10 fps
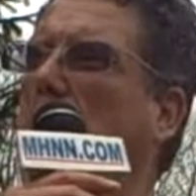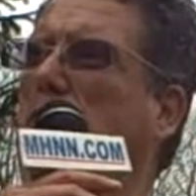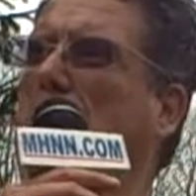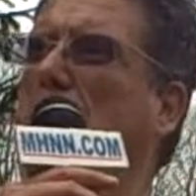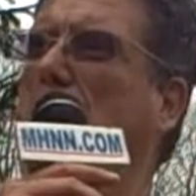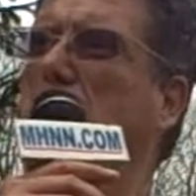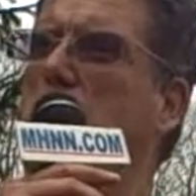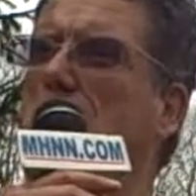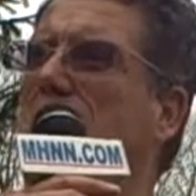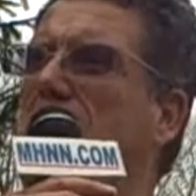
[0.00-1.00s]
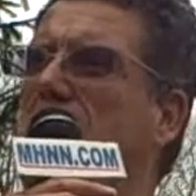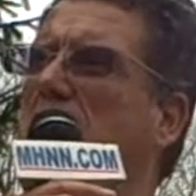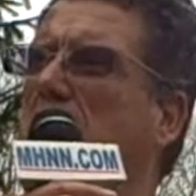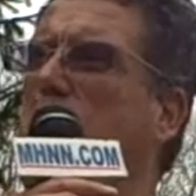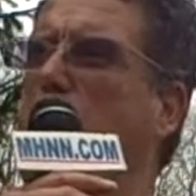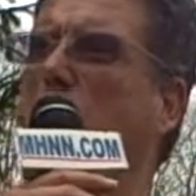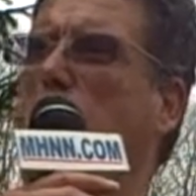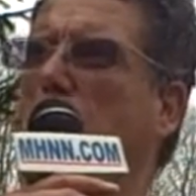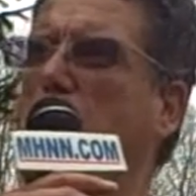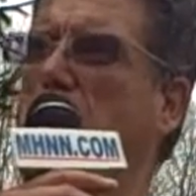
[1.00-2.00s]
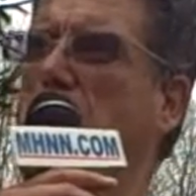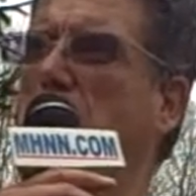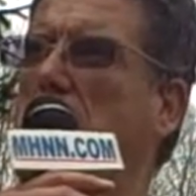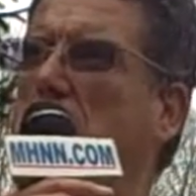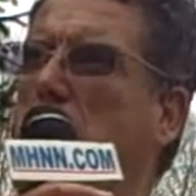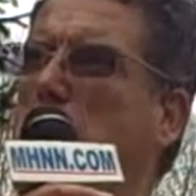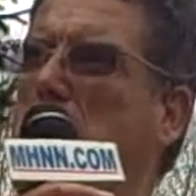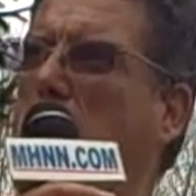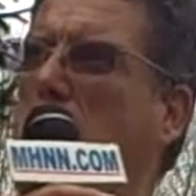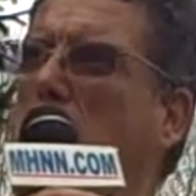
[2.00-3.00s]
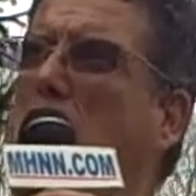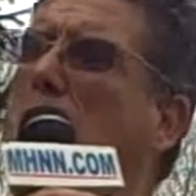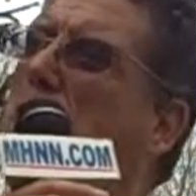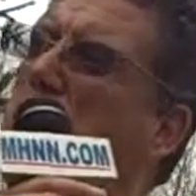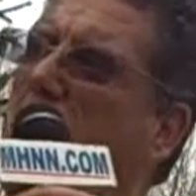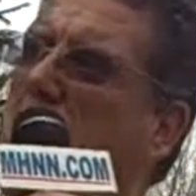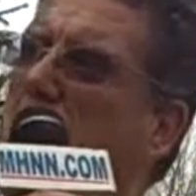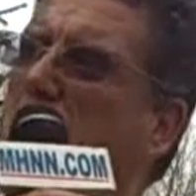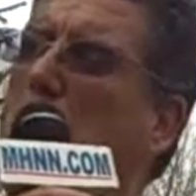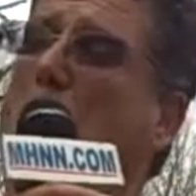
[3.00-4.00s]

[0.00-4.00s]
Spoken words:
violations continue over a 15-year period. Finally,